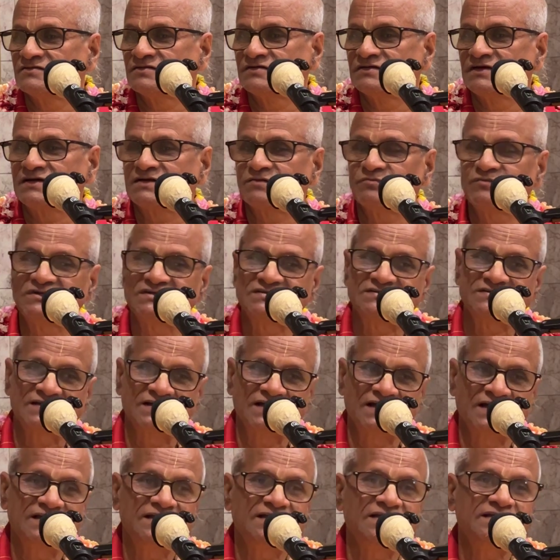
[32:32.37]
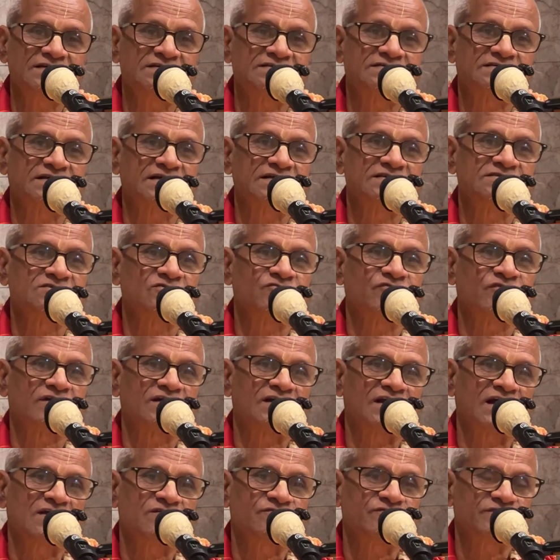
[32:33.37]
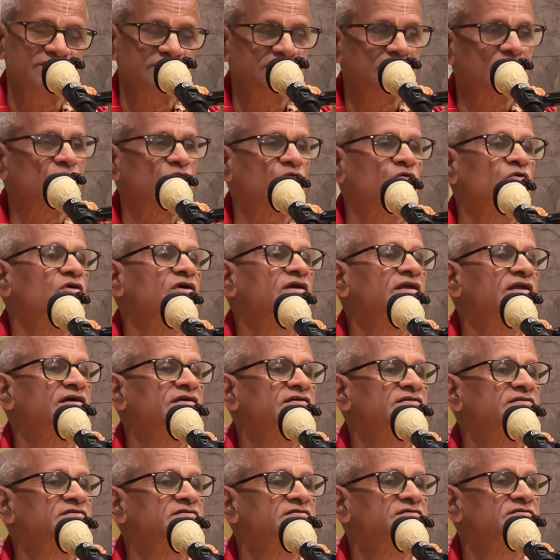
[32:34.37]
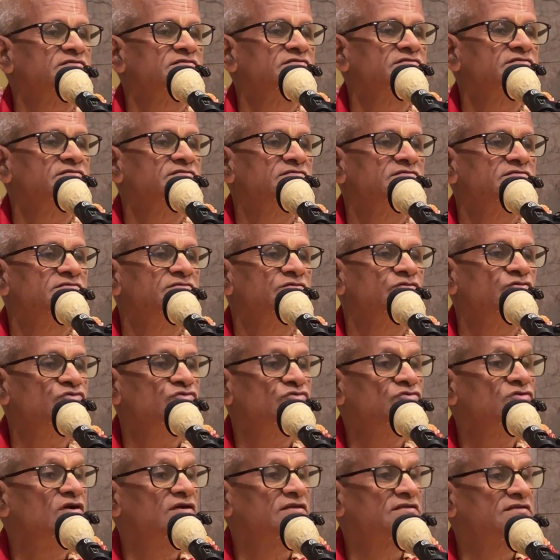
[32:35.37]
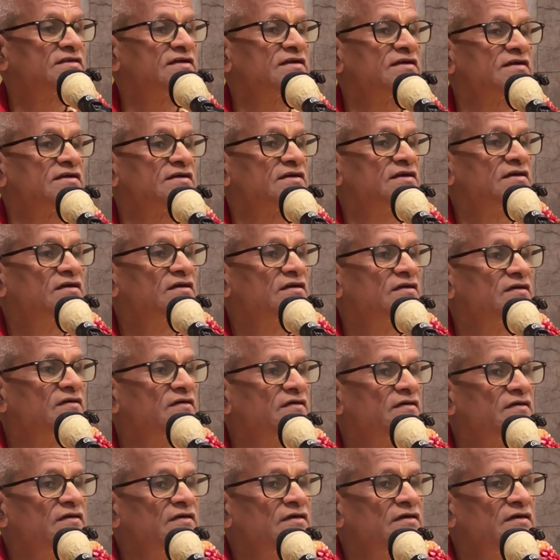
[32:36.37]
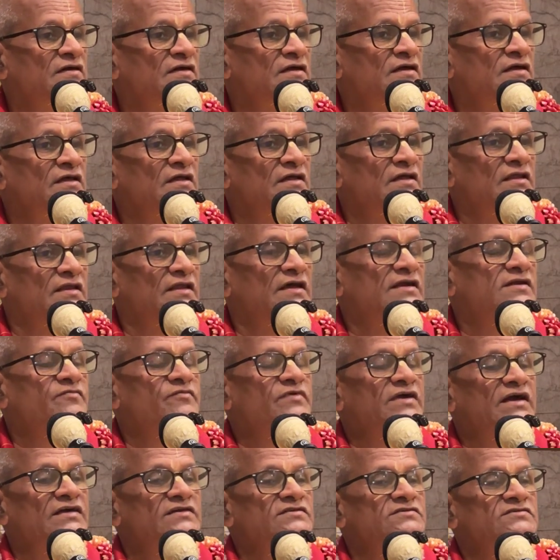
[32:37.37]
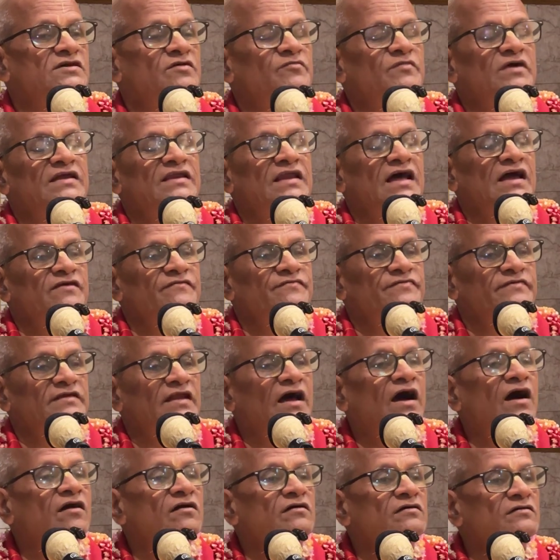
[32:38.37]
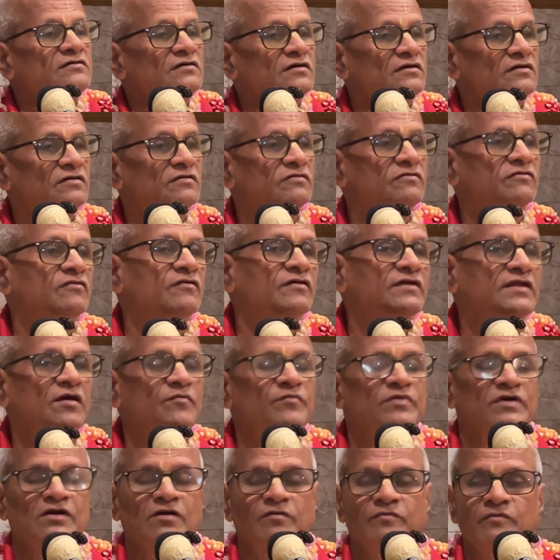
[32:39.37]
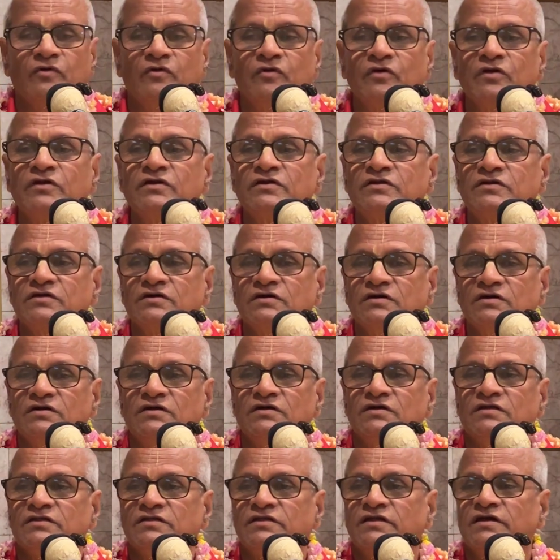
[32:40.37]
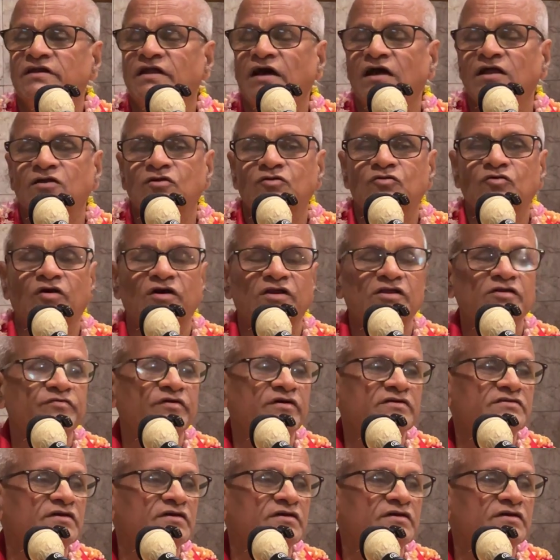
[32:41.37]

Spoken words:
So that means any stage of our life is our old age. We should not think, let me enjoy my life now. When I become old, then I will do Hare